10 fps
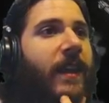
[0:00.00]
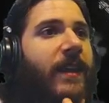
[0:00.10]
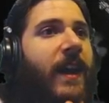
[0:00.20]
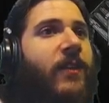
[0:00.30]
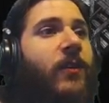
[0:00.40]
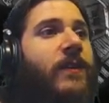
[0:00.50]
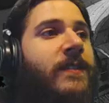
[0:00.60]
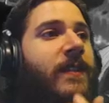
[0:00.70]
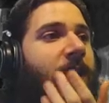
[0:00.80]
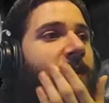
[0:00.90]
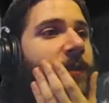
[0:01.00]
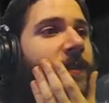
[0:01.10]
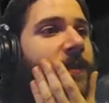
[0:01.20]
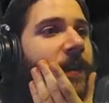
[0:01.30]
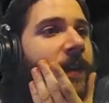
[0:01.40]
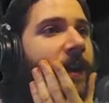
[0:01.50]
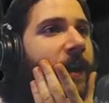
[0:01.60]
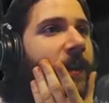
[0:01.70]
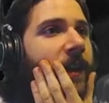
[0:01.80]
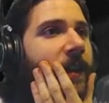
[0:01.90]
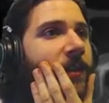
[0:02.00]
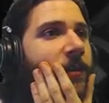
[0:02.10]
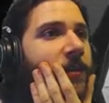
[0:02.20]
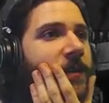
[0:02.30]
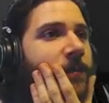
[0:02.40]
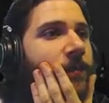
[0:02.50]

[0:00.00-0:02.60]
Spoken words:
like, I couldn't unlock those.